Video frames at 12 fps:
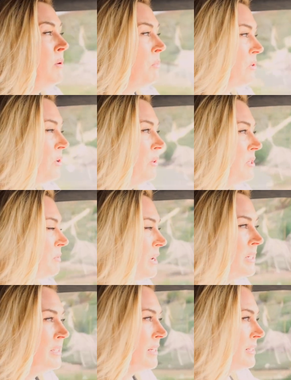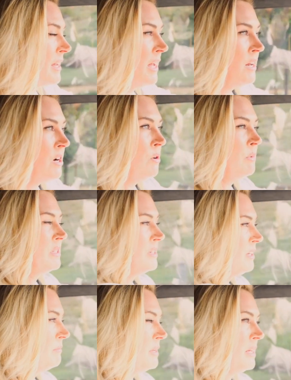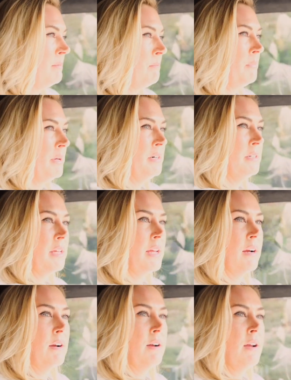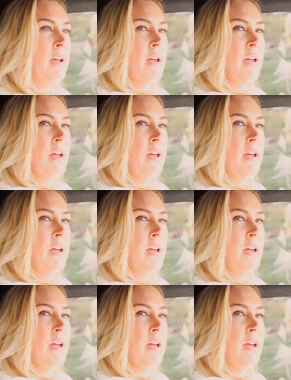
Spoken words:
Portola Springs is kind of almost done being built here.